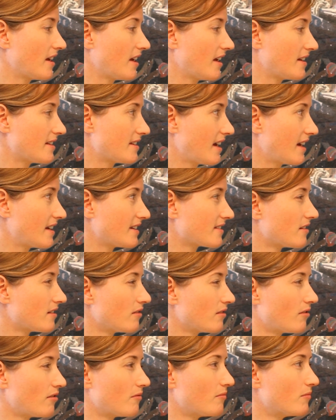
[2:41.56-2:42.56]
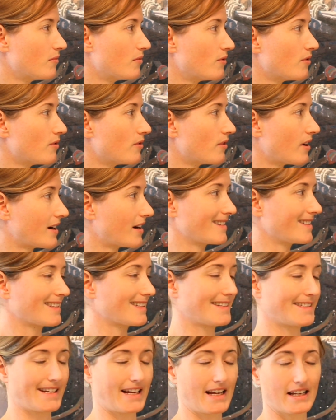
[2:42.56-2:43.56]
it takes a lot more
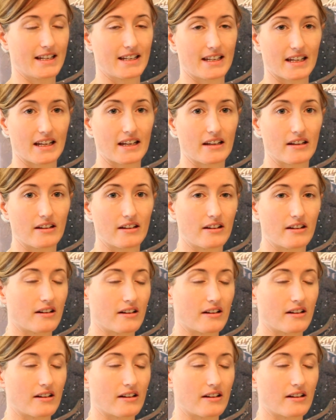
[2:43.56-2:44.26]
understanding,